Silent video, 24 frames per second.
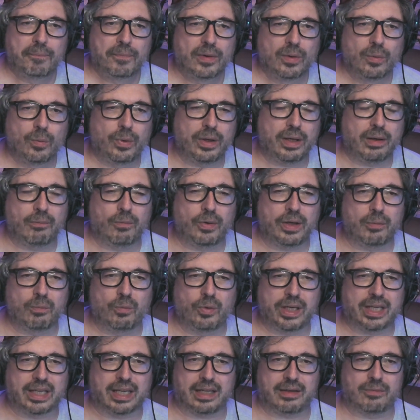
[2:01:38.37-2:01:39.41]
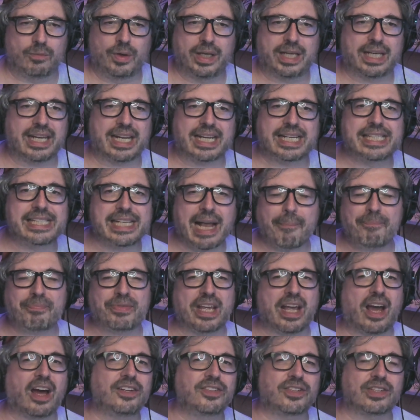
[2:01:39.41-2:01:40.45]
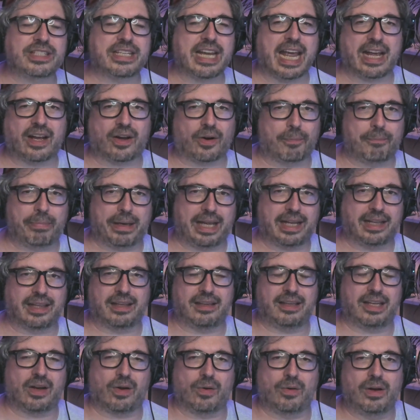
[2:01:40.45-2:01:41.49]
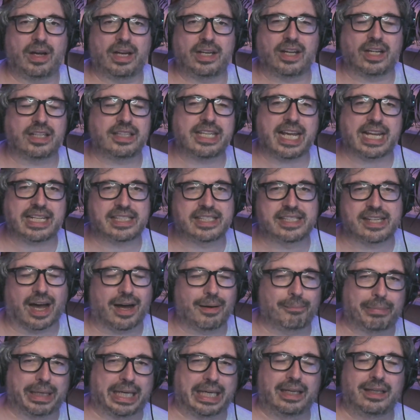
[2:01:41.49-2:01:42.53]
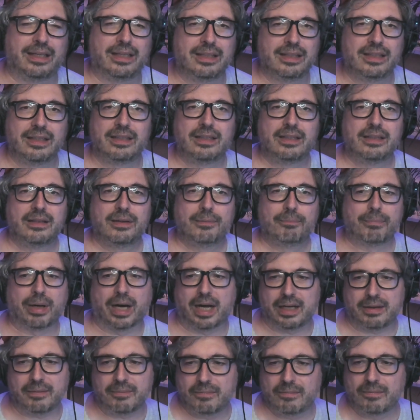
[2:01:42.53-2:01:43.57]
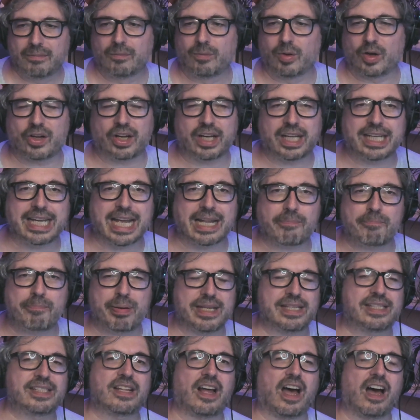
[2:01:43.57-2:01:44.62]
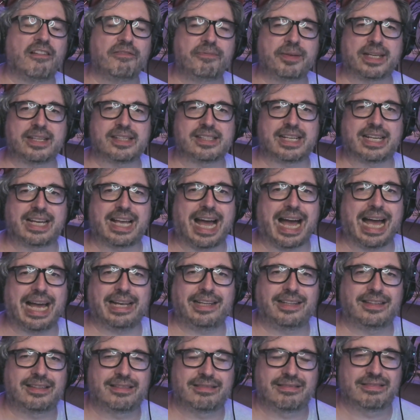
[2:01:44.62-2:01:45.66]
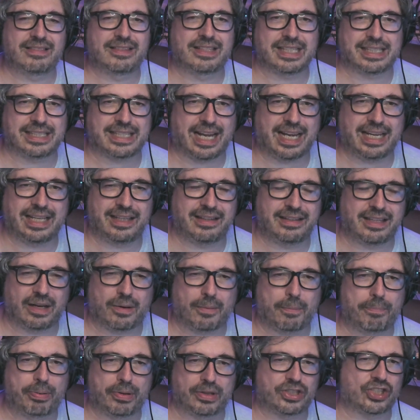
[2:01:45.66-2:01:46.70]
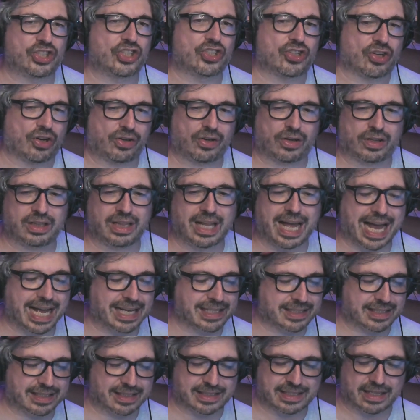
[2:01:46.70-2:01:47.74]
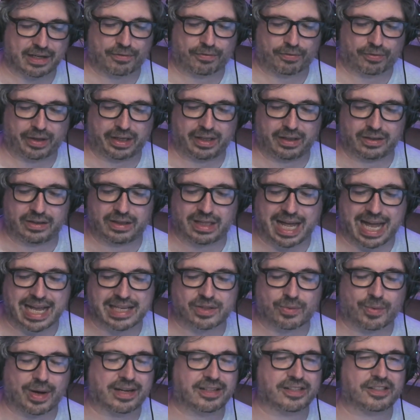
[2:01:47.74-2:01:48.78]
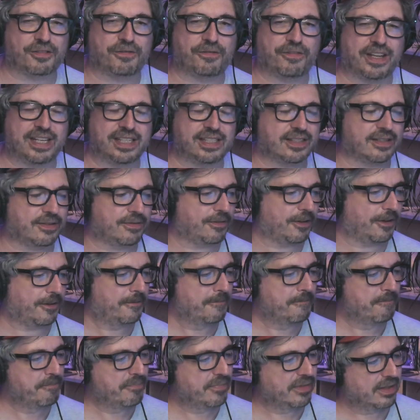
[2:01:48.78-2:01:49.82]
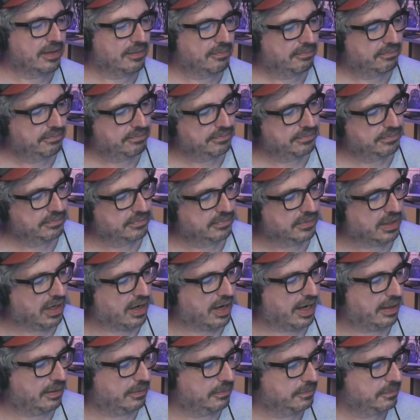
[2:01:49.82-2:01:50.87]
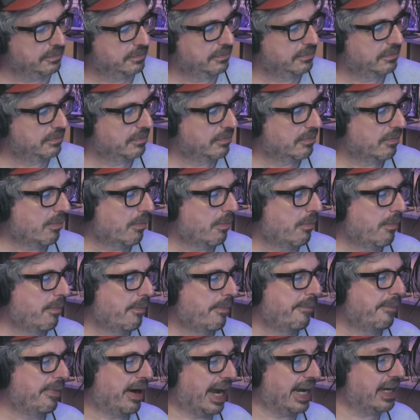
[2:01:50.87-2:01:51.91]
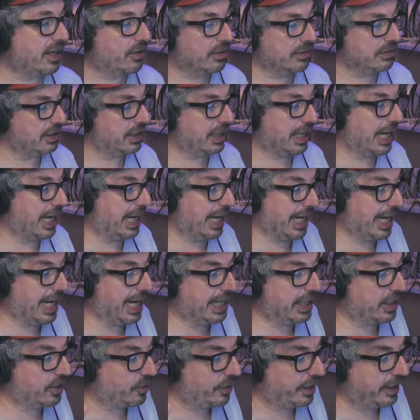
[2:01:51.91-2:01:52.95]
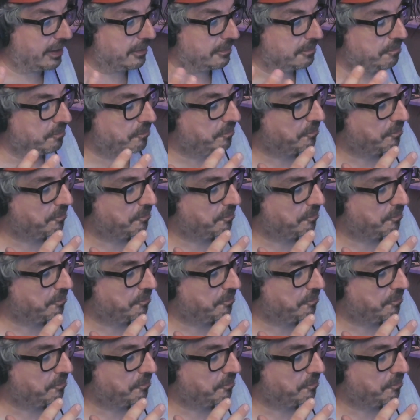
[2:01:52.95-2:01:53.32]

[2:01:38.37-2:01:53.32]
we can accept the Undertaker being, you know, an undead zombie, but we're going to get pissed off because a guy decided, you know, put sugar glass instead of real glass around his fist. All right. I agree.